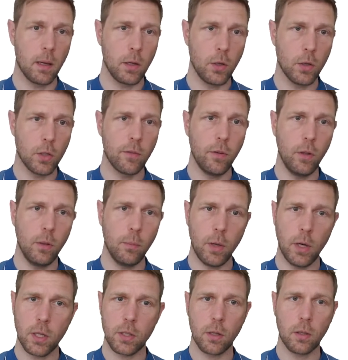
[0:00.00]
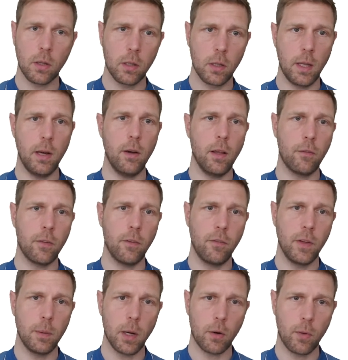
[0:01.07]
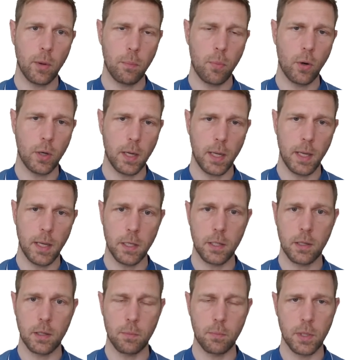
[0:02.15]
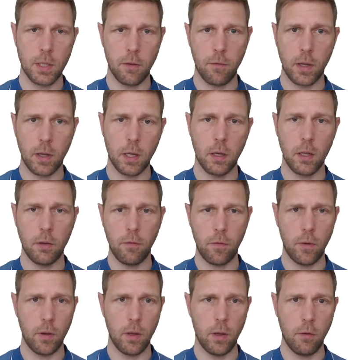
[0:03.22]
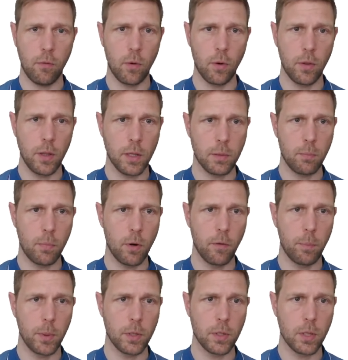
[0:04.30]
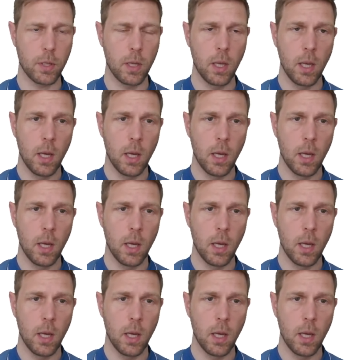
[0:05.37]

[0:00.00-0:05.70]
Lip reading: useful, but it's not clear if the feedback report is specific enough for this purpose.